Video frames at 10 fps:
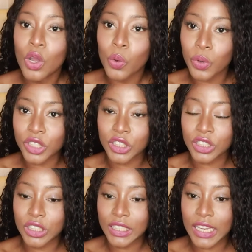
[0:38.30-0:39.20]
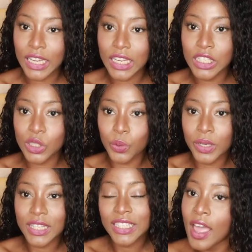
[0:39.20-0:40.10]
we're just gonna get into
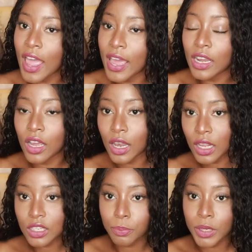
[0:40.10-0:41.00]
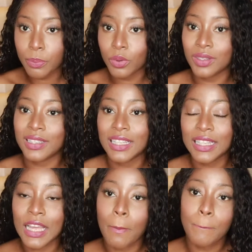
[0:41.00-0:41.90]
it. And a lot of people
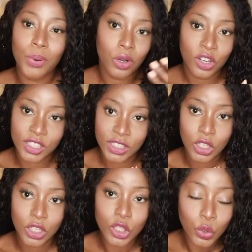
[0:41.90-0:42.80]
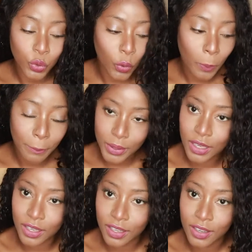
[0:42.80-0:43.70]
that personally know
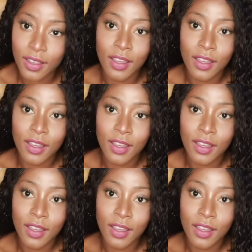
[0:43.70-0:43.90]
me